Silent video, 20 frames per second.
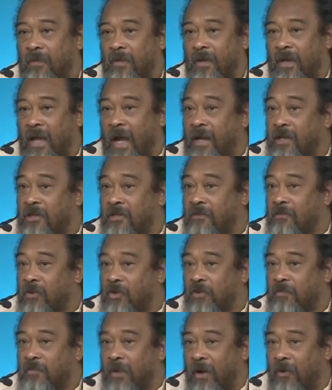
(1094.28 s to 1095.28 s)
That is the
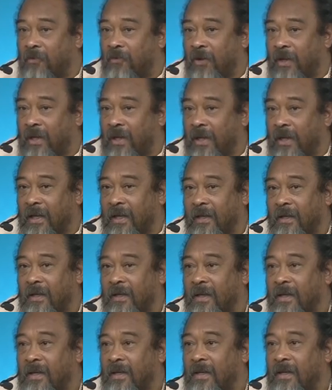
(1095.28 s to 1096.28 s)
most powerful healing,
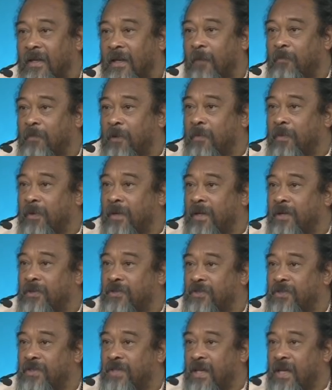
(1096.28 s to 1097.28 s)
that people can
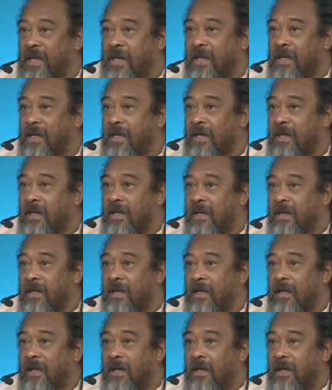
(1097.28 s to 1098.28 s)
see
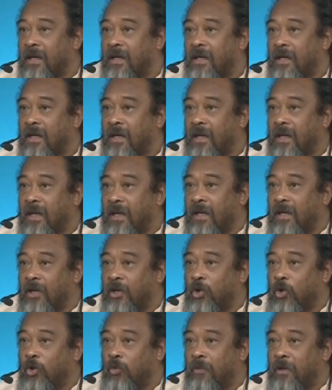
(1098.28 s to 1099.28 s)
in a
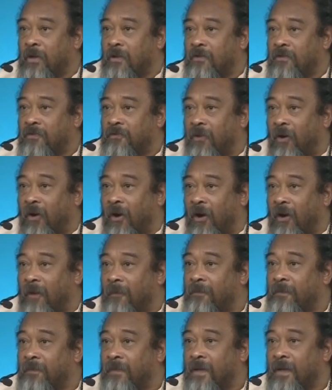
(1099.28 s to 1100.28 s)
human
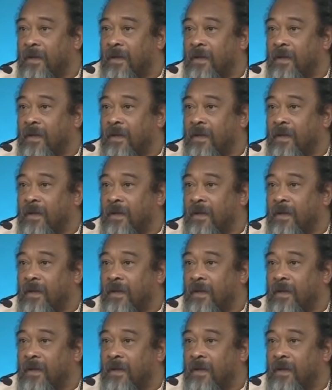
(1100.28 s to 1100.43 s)
form